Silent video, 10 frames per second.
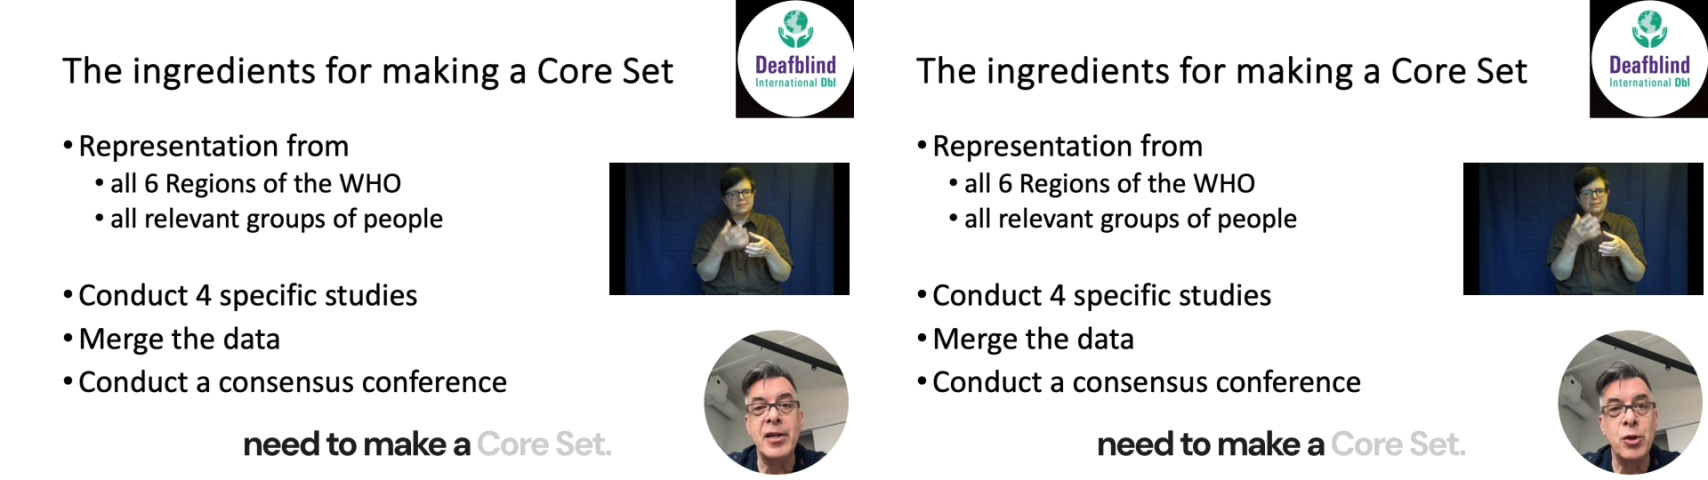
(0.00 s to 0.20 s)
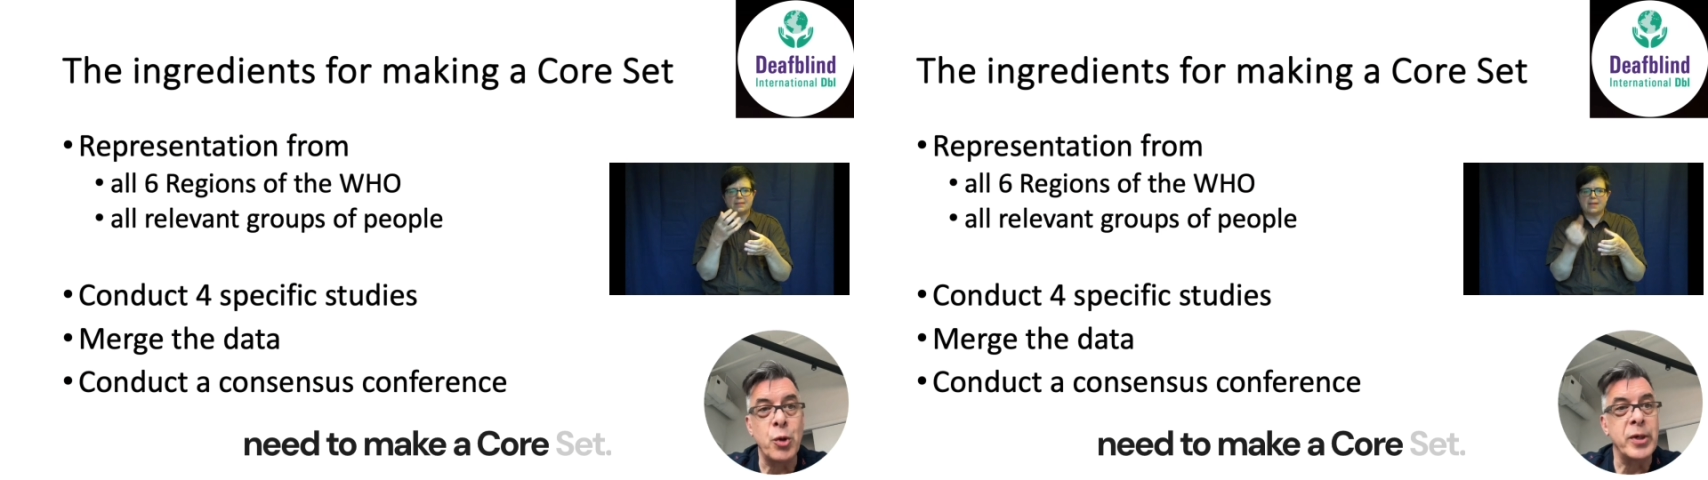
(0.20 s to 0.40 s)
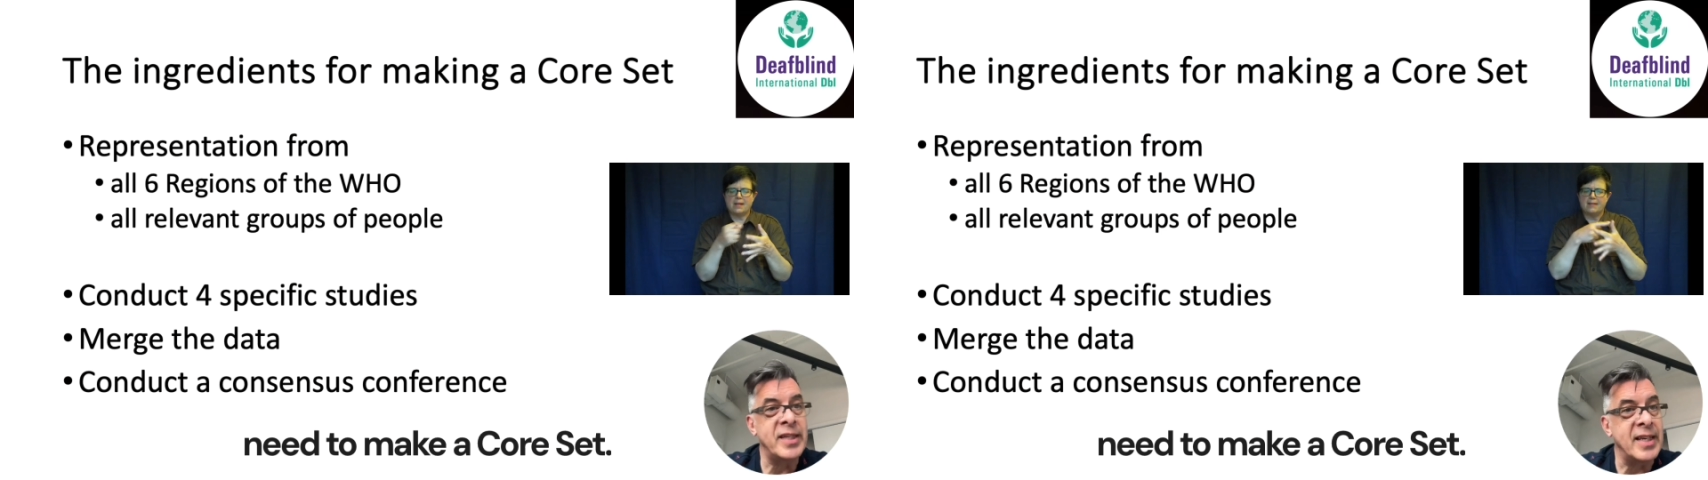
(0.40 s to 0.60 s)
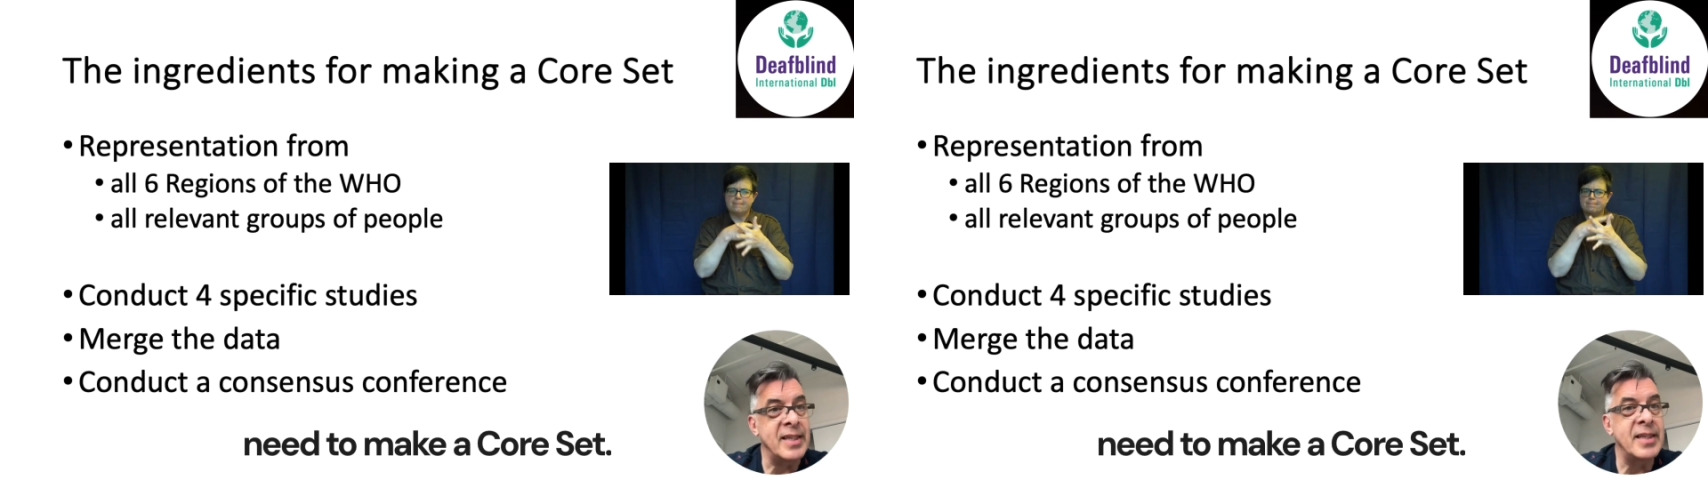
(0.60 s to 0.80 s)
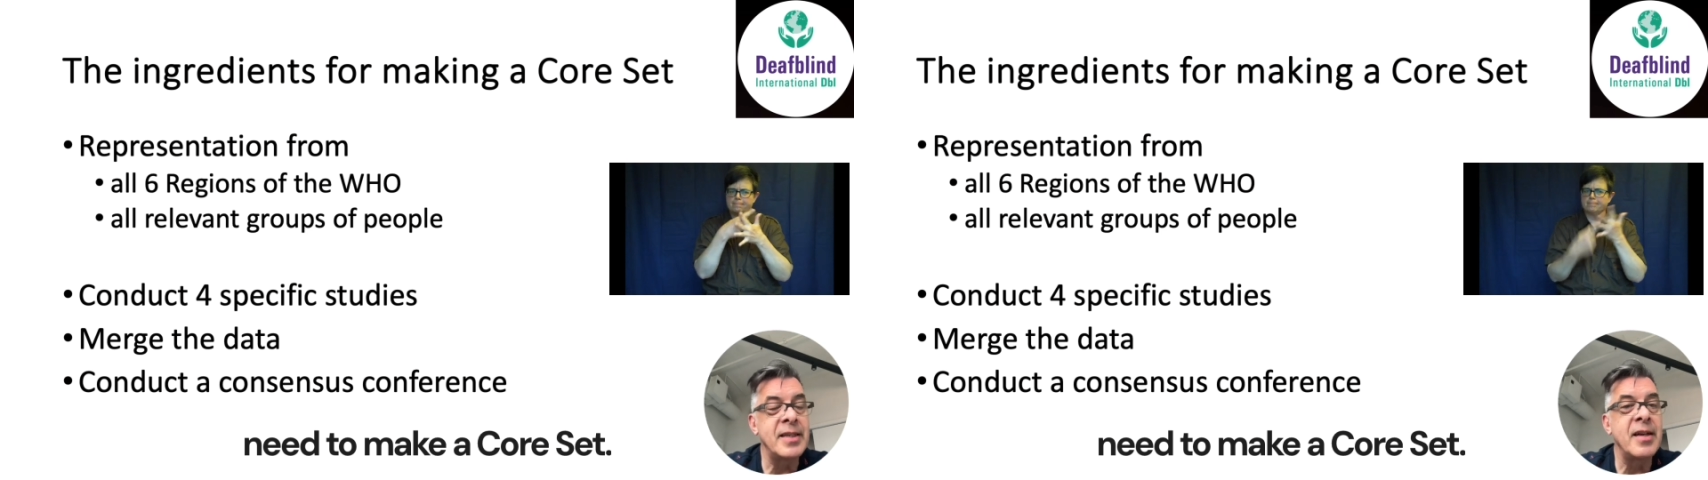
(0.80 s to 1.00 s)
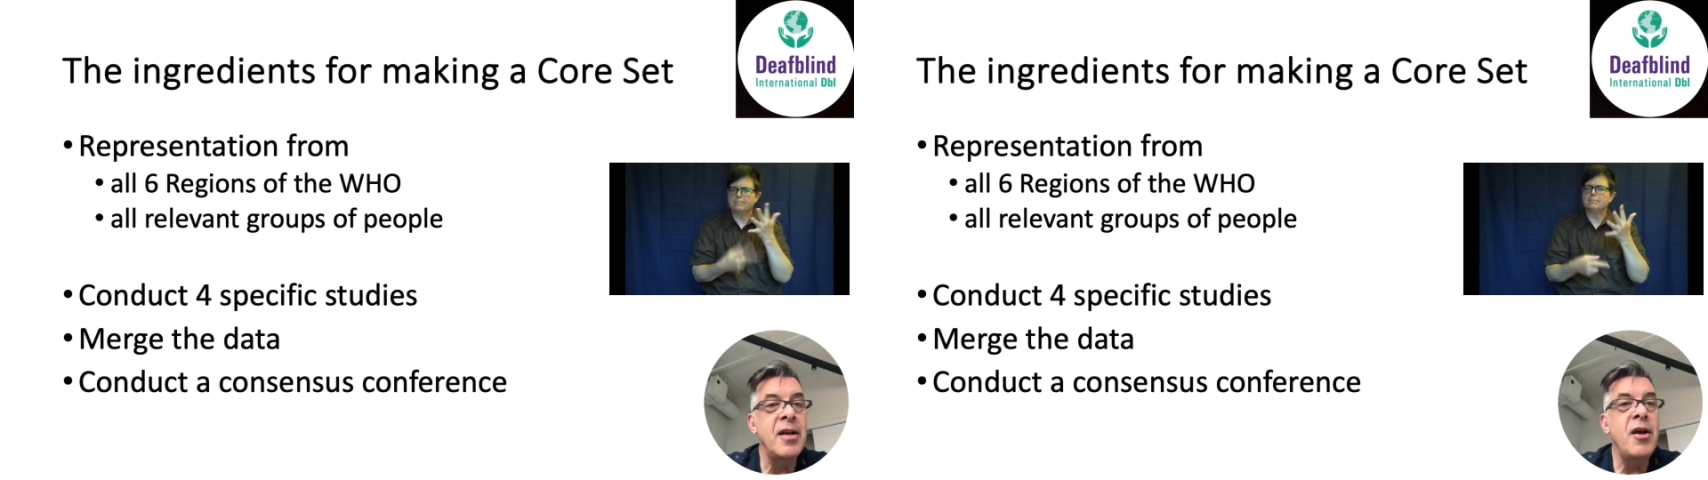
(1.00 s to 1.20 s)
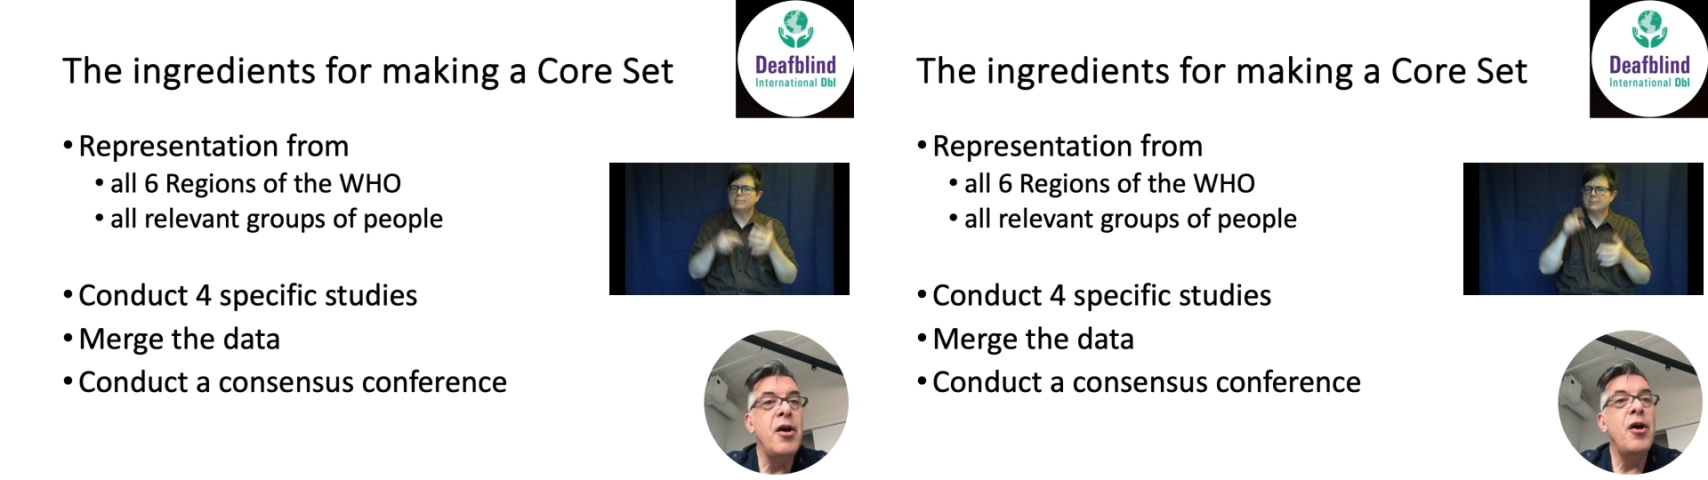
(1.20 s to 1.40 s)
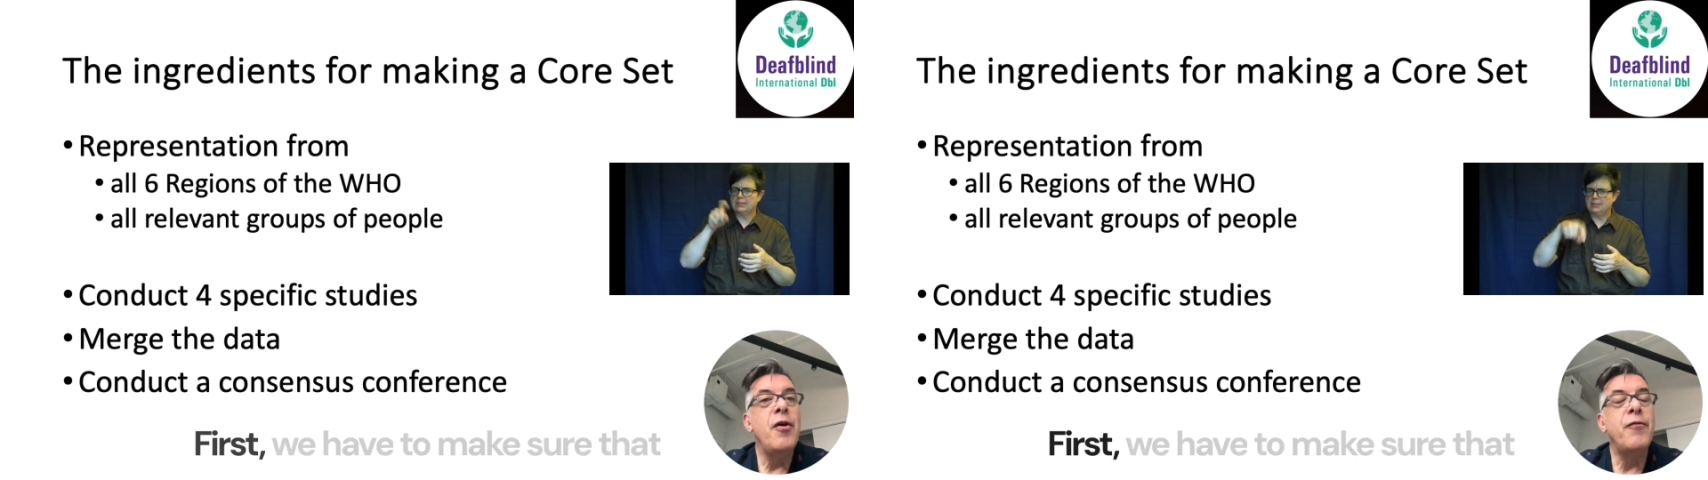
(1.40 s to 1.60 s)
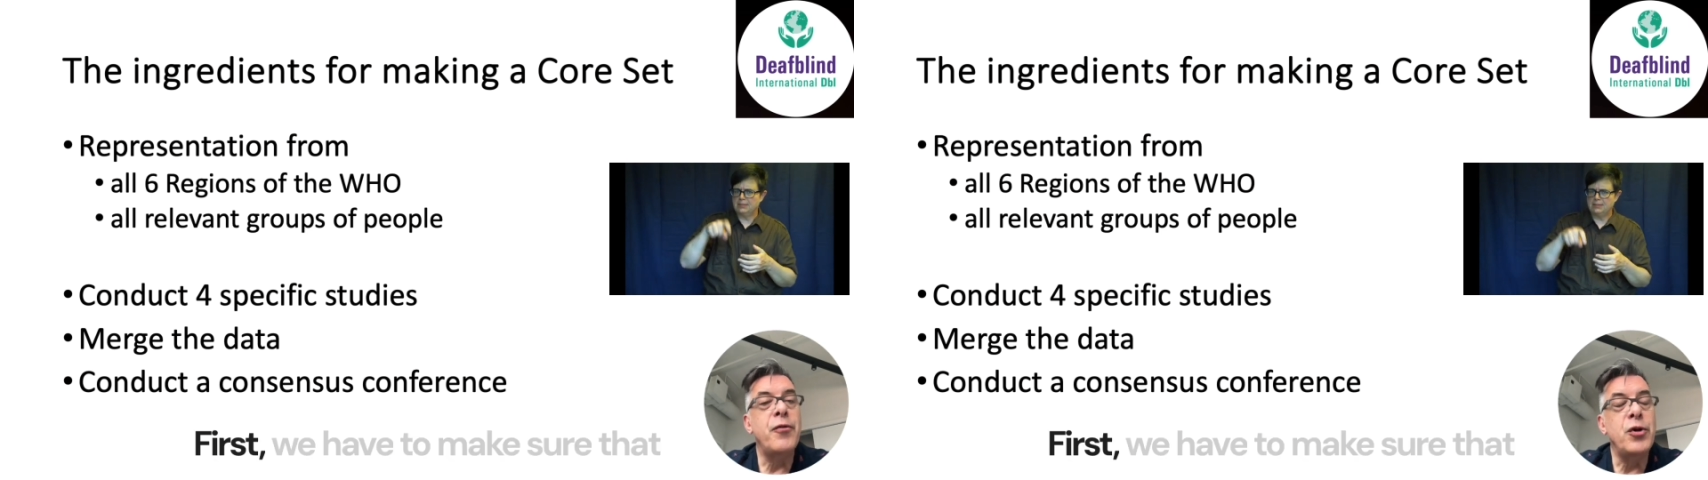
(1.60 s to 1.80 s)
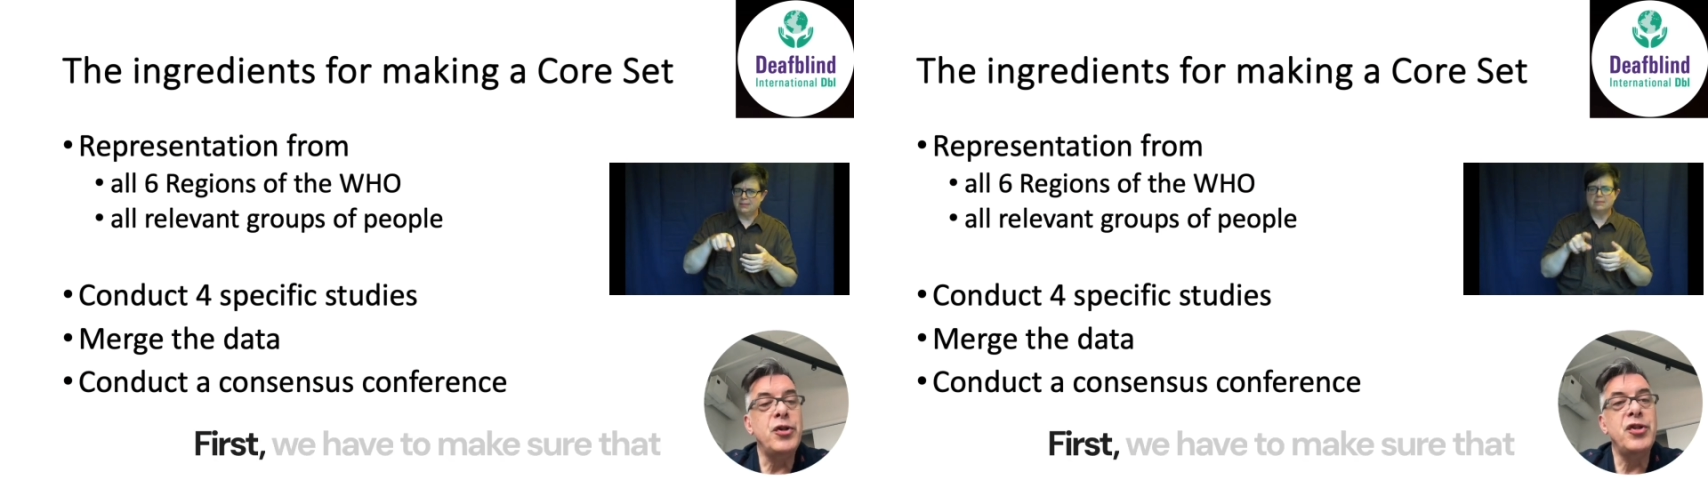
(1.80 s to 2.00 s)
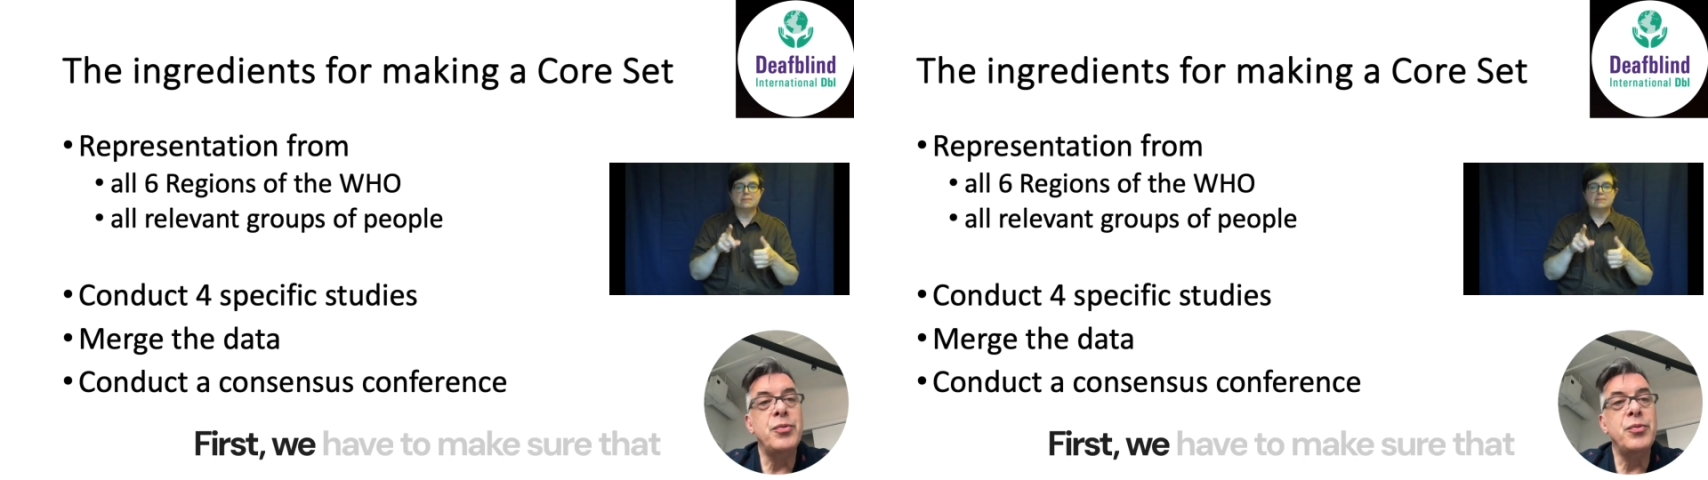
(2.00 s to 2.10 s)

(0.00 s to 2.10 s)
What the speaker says: core set. First,